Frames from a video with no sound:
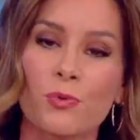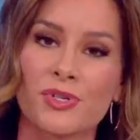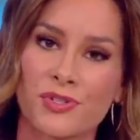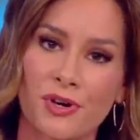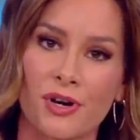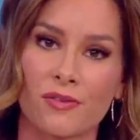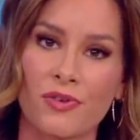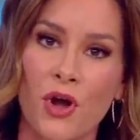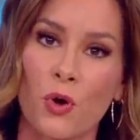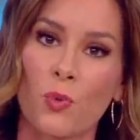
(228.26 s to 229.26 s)

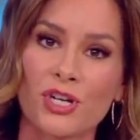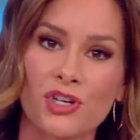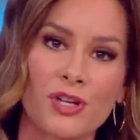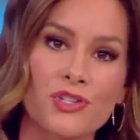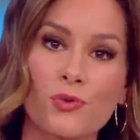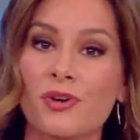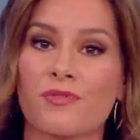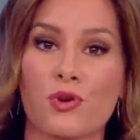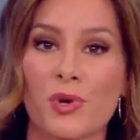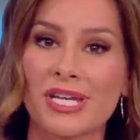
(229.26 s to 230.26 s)
Reserve, which can sort
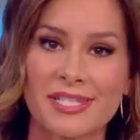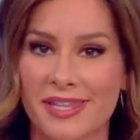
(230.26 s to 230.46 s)
of grease